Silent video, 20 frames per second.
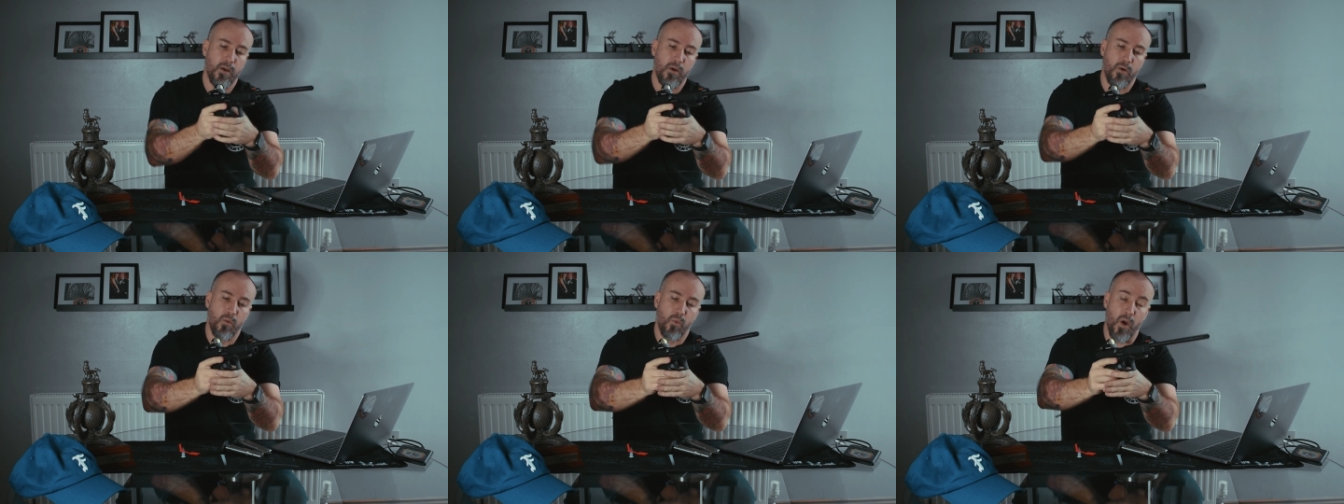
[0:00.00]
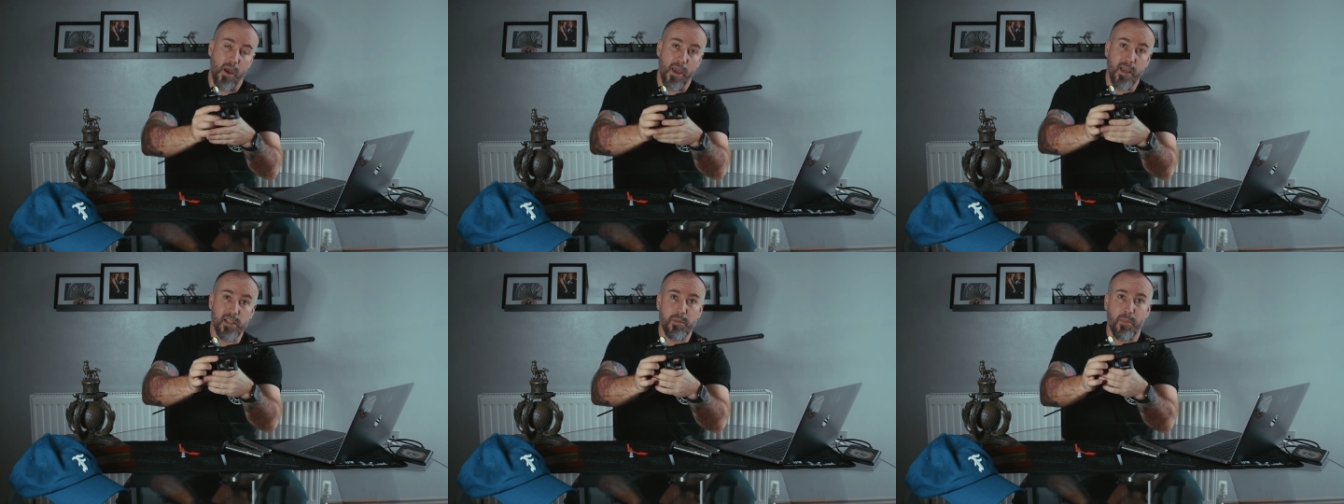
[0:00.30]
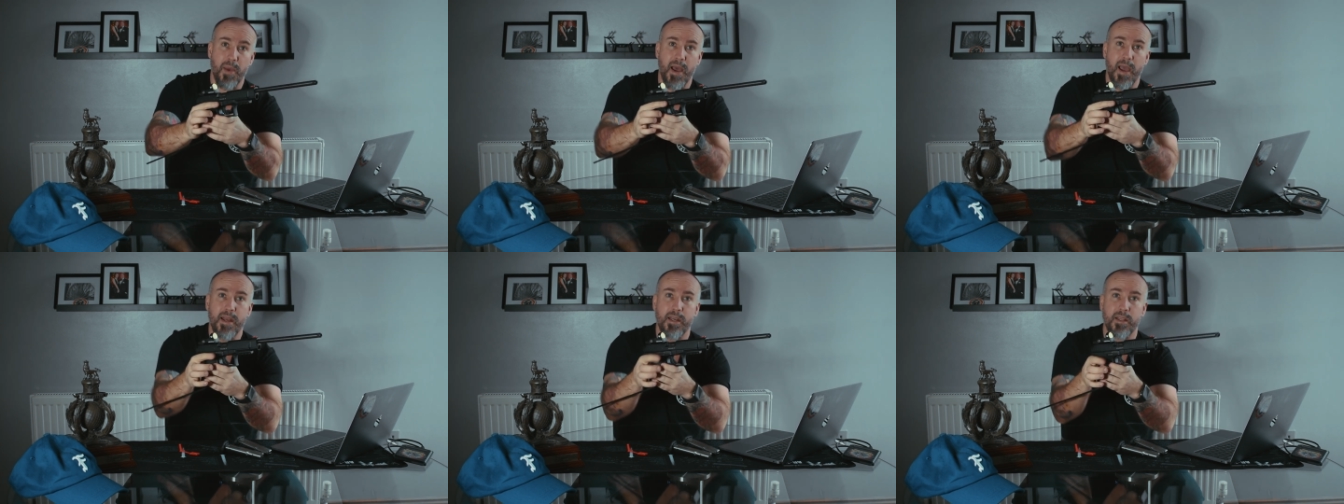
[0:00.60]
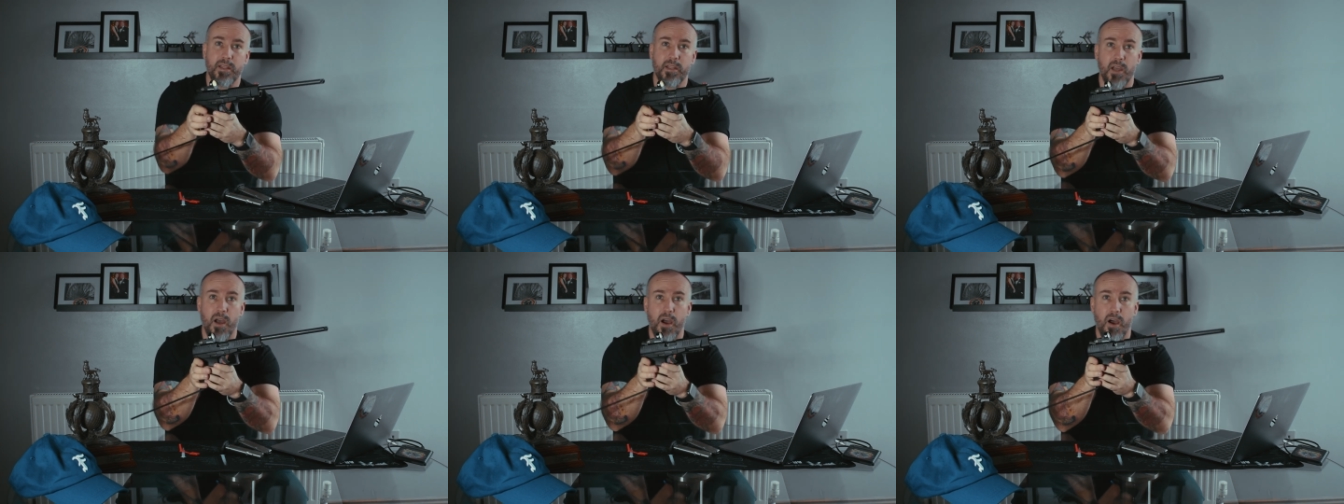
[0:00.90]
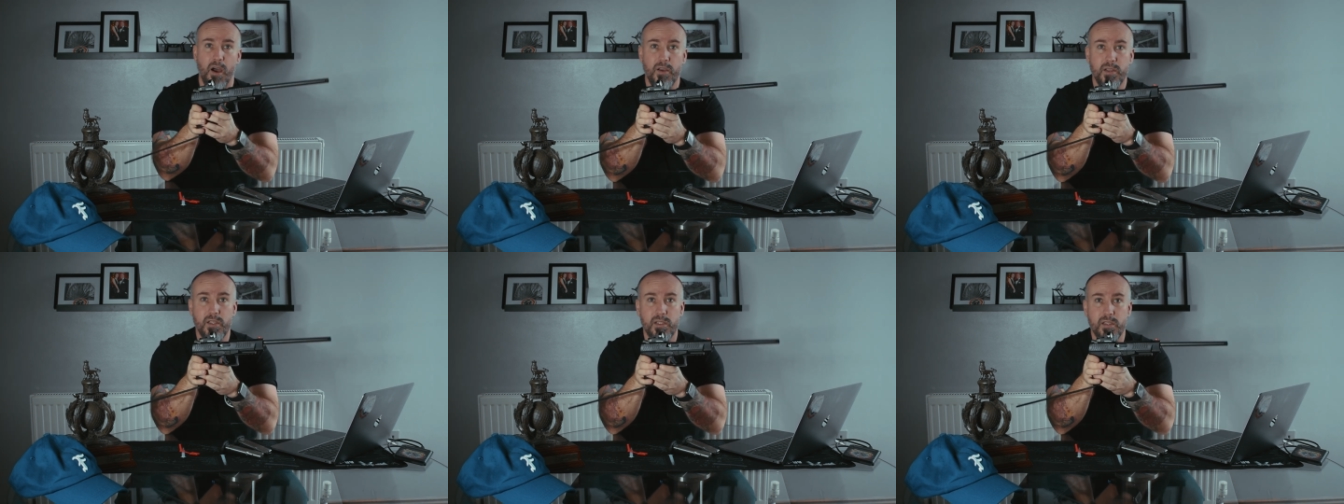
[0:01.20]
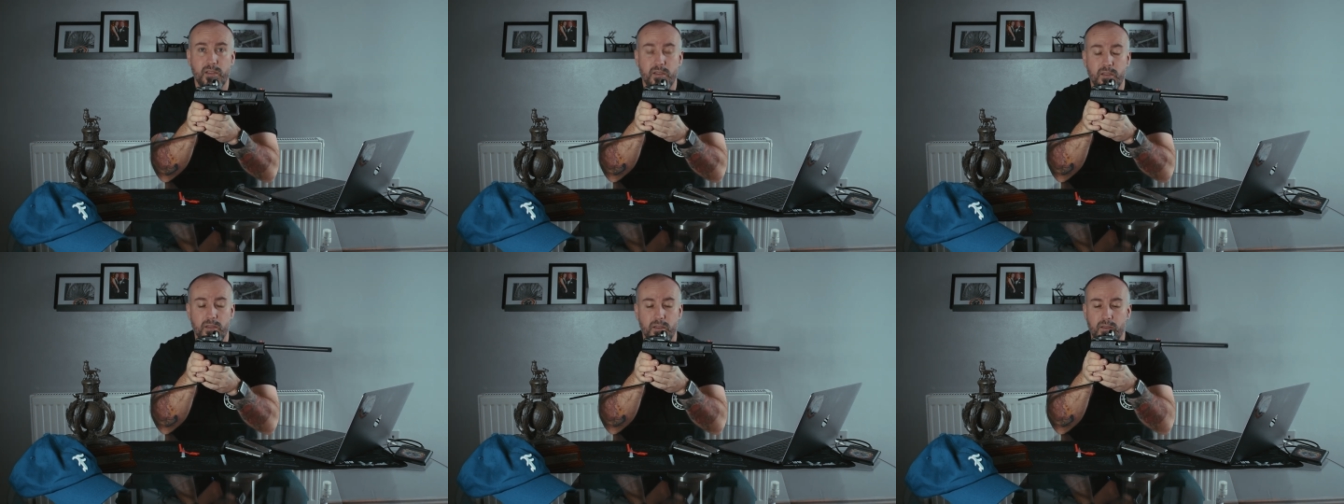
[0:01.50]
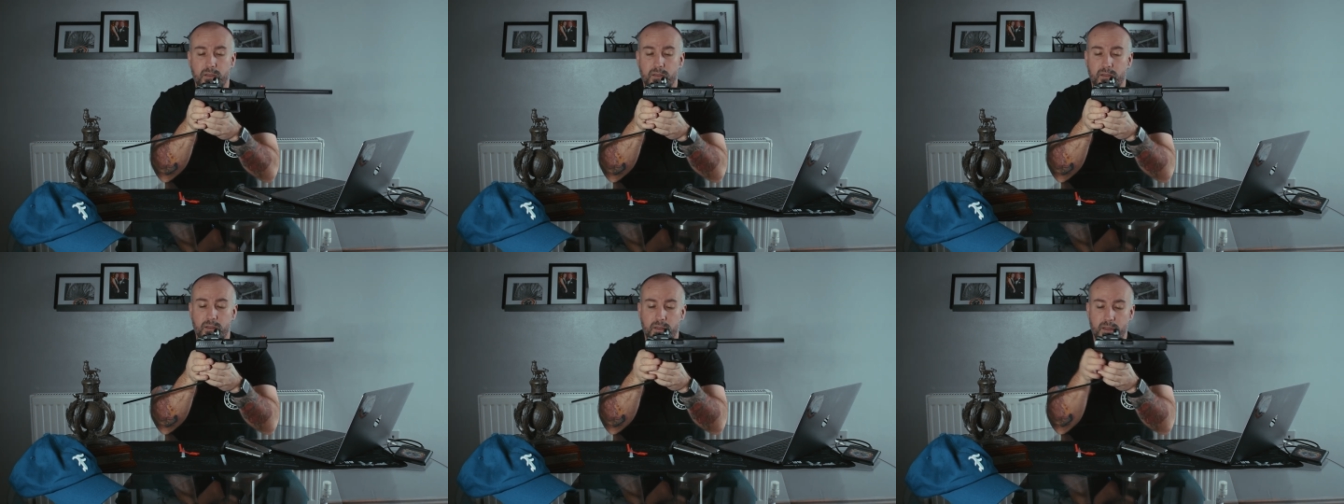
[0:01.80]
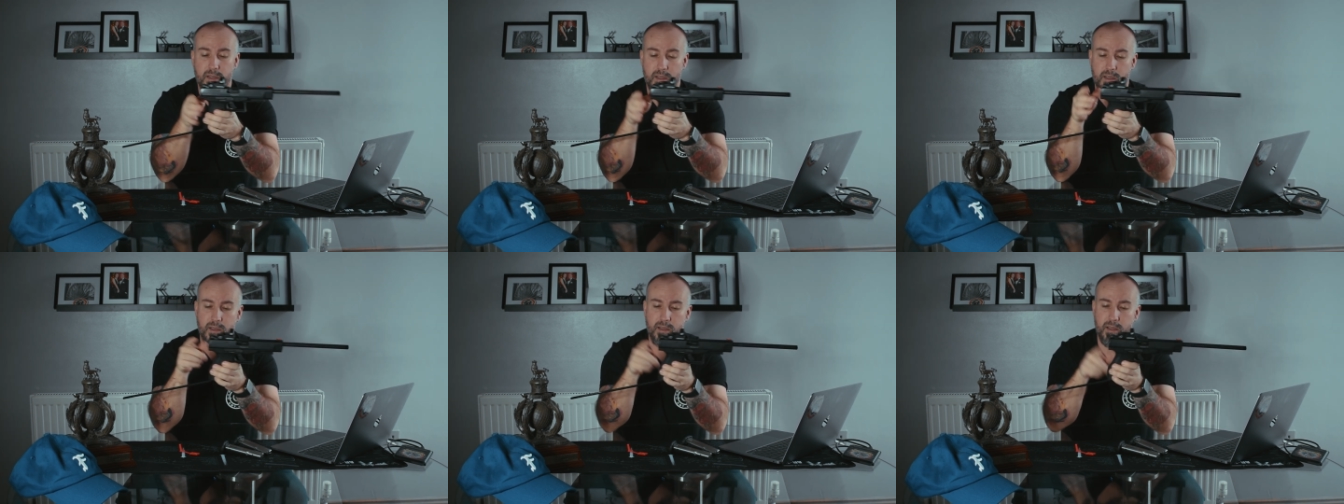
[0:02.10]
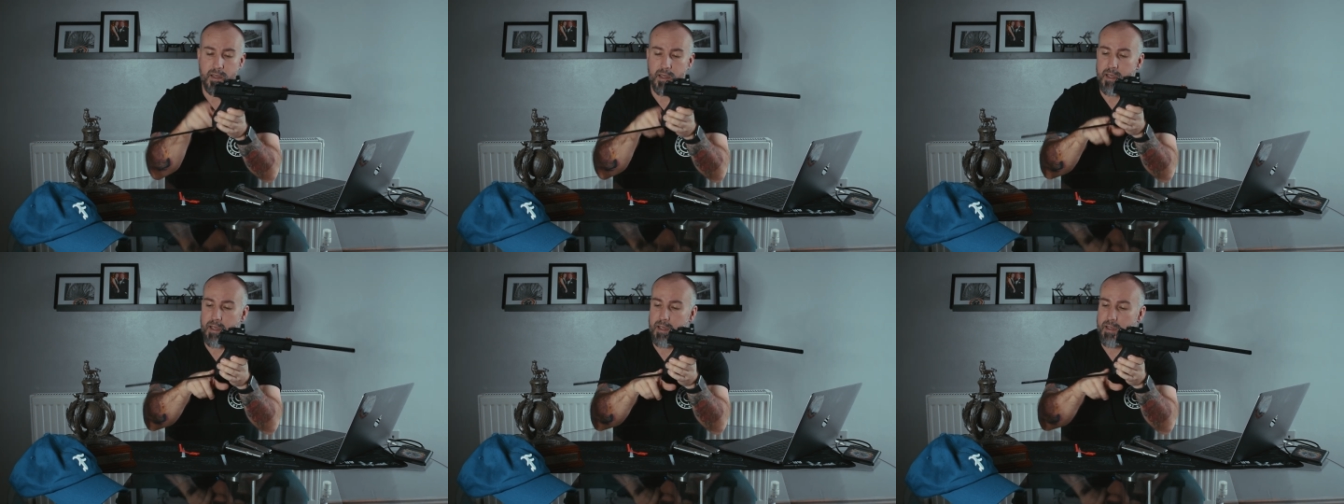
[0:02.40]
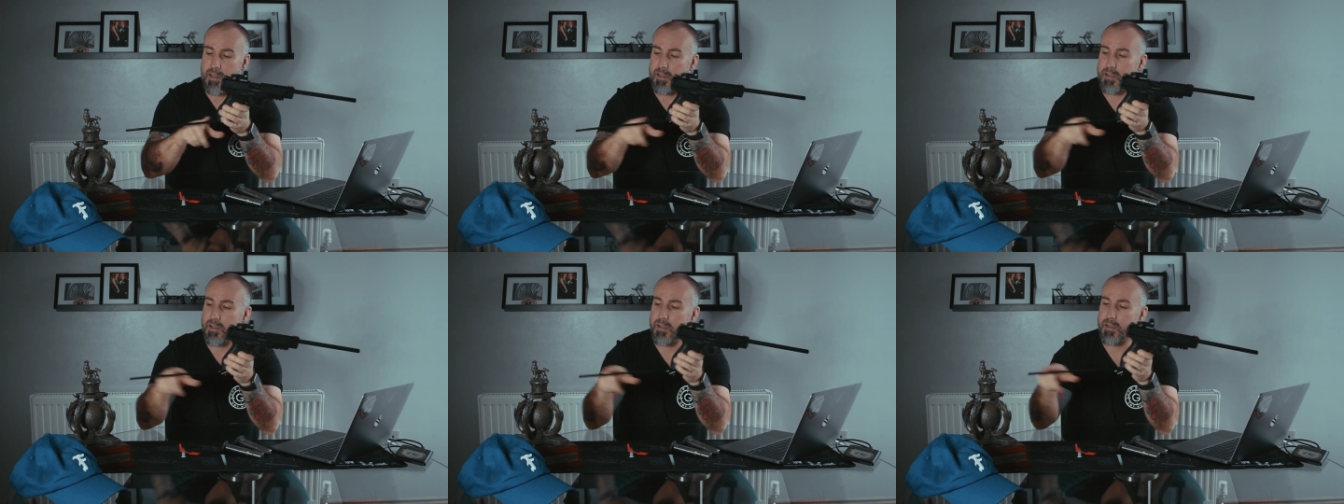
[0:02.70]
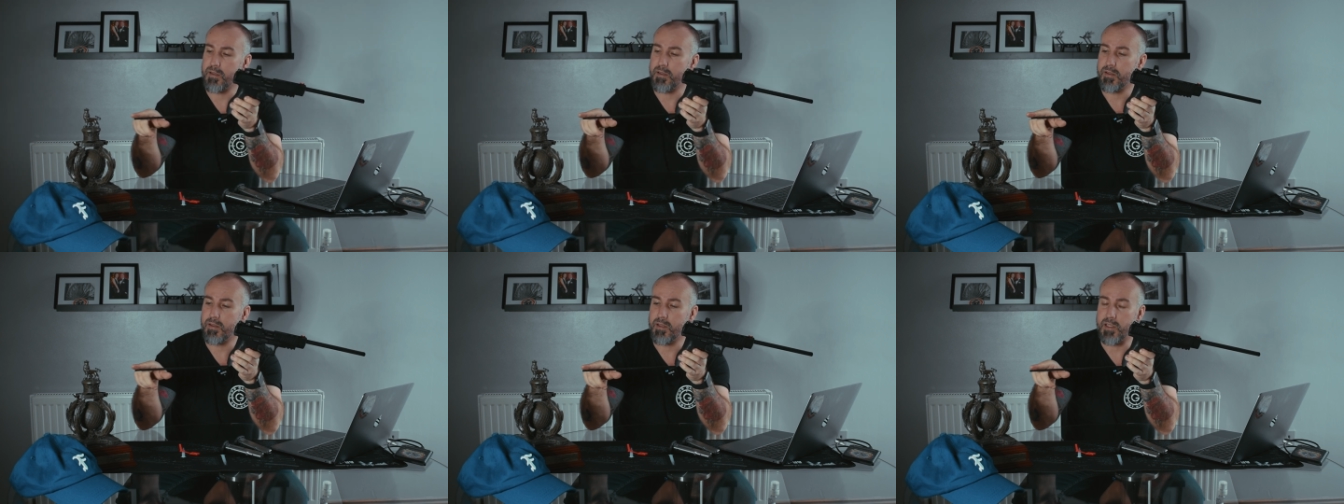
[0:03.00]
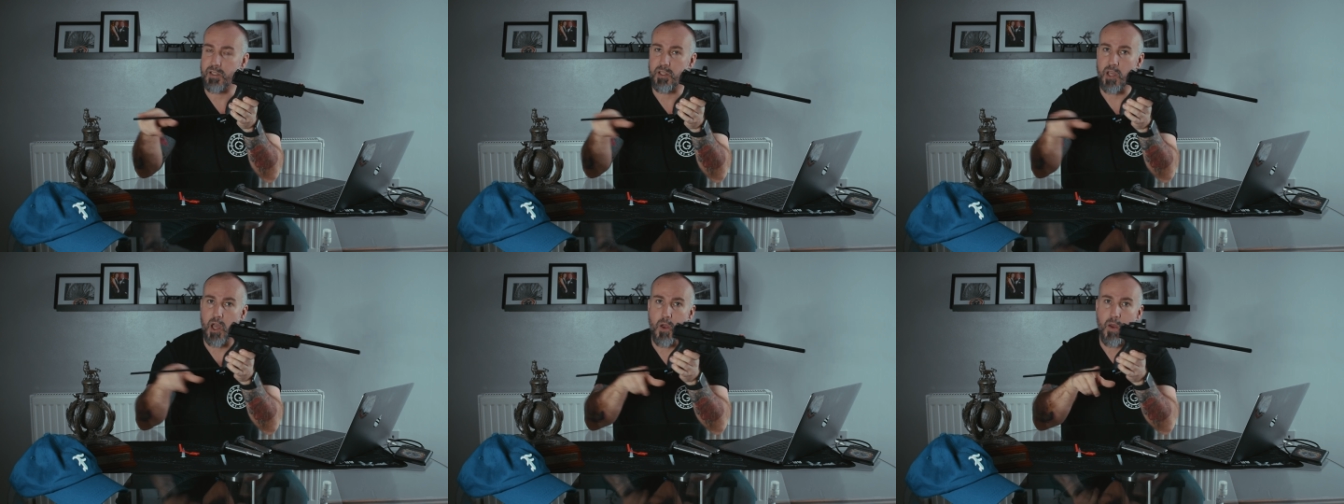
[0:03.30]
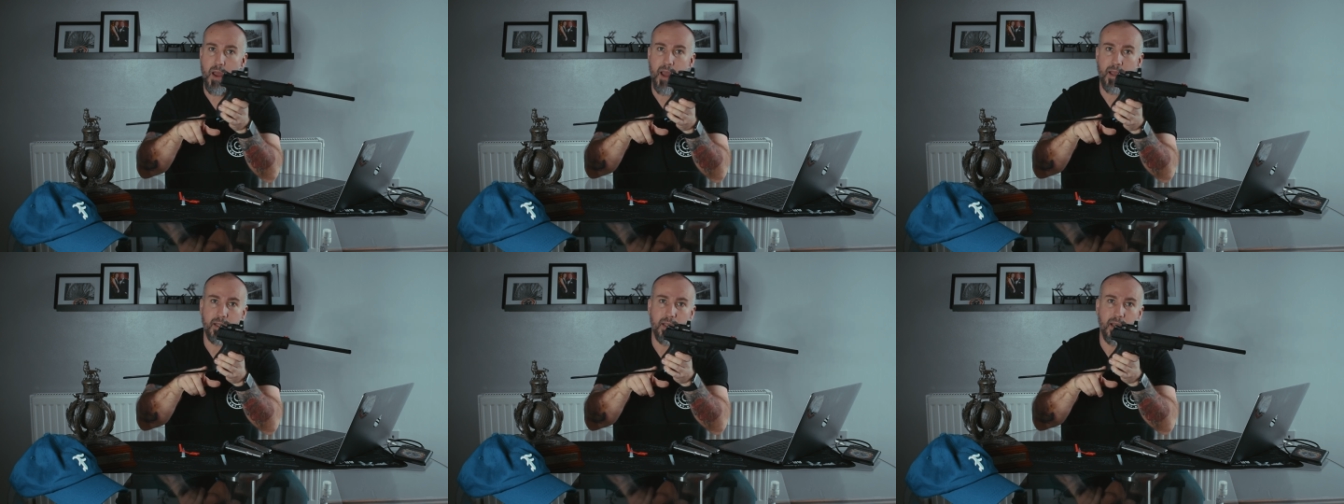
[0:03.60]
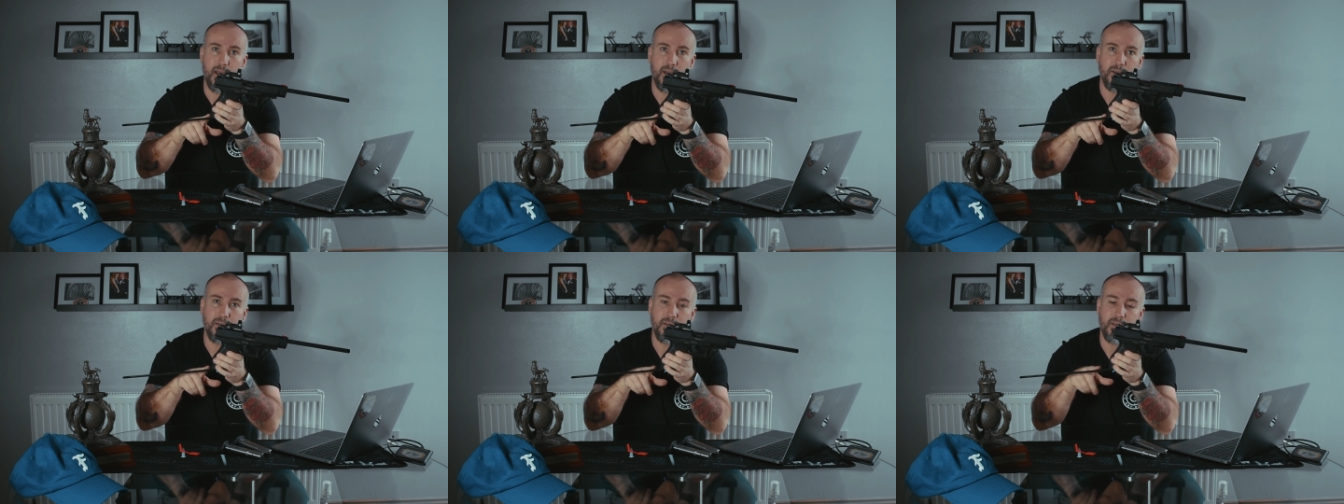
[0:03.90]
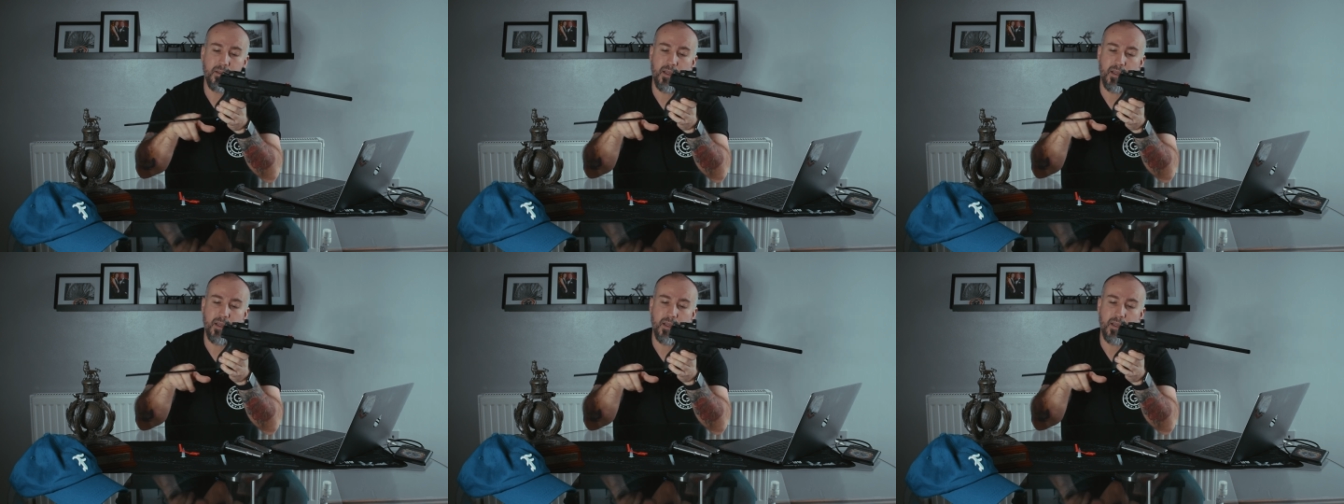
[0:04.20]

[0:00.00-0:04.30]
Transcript: What is a pain in the arse is this coat hanger.